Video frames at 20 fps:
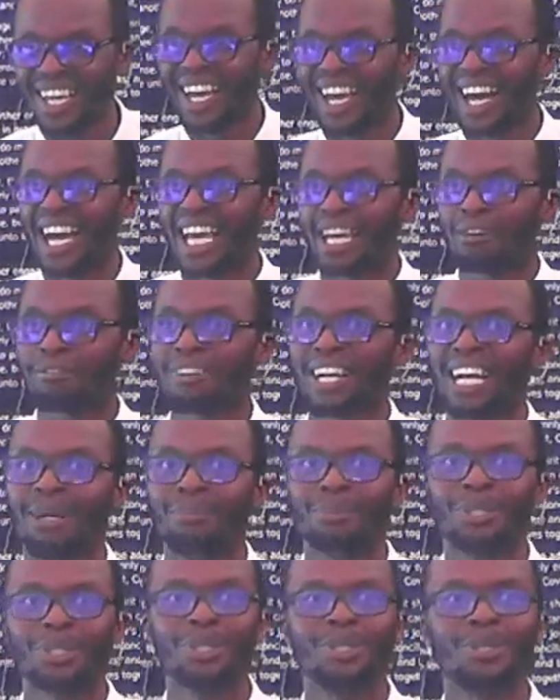I have come
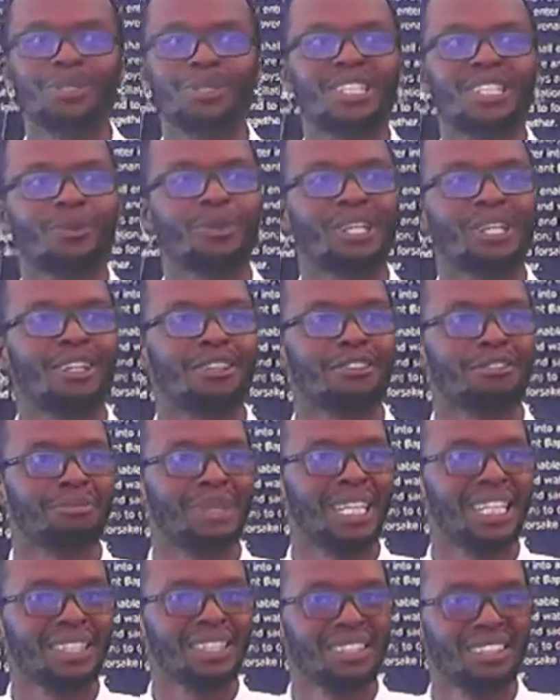to do the will of
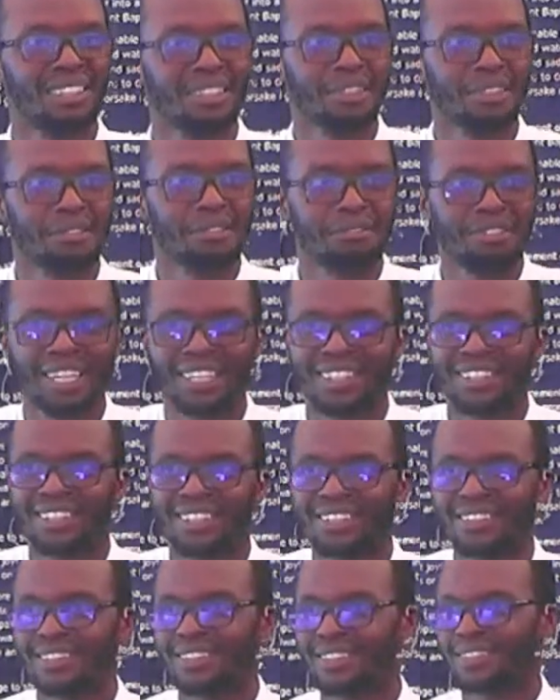my Father.
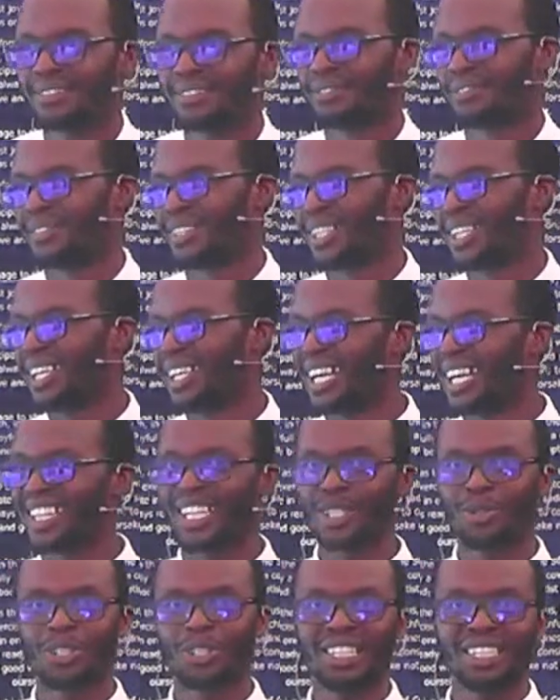And
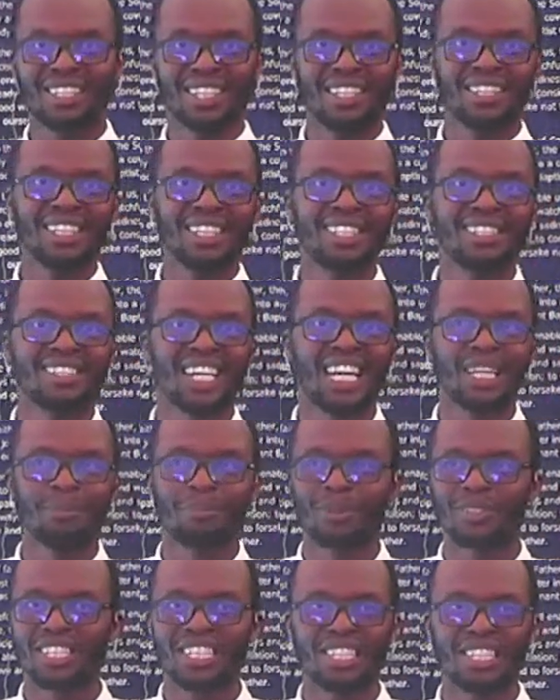that's what he'll tell the
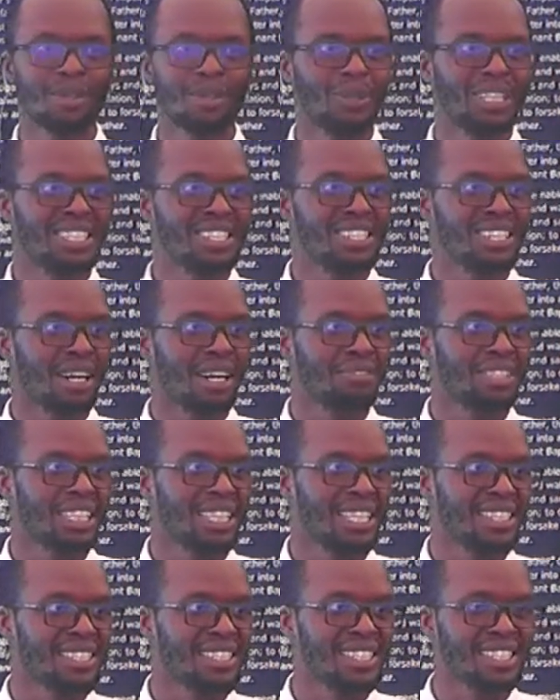disciples in when he's after he
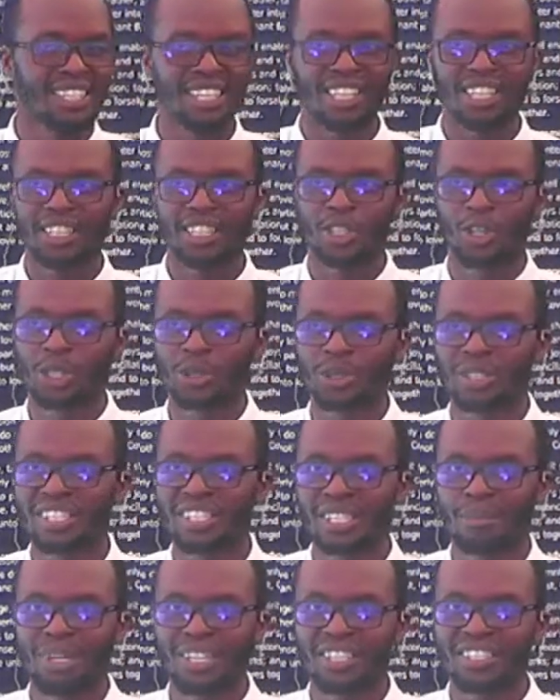has talked to the
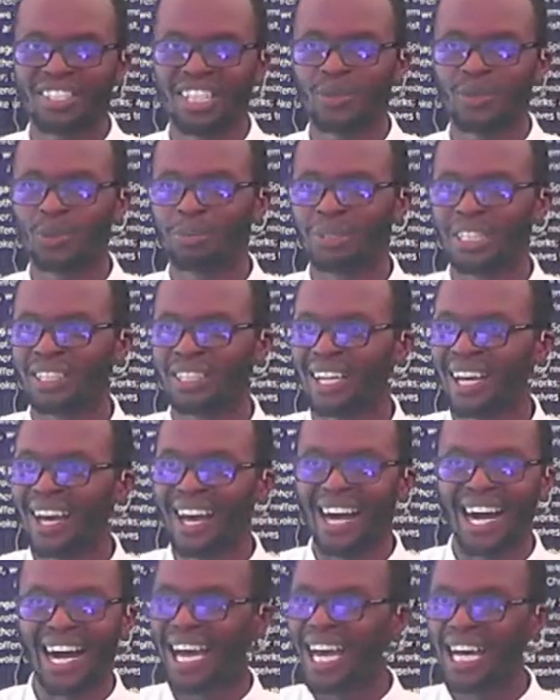Samaritan woman.
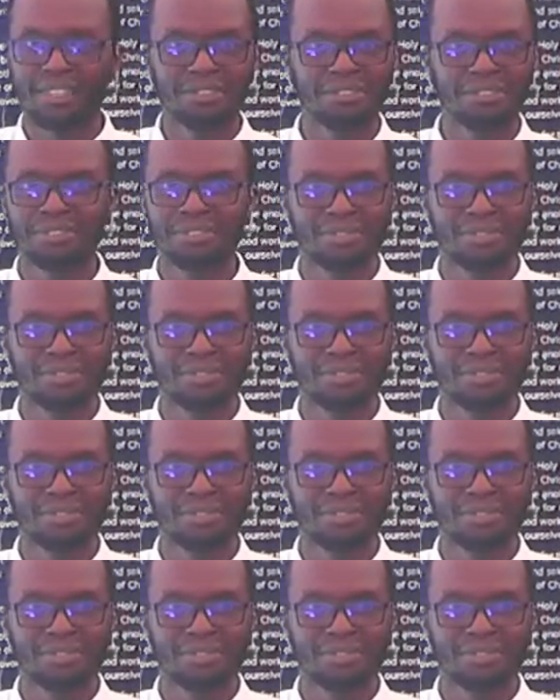I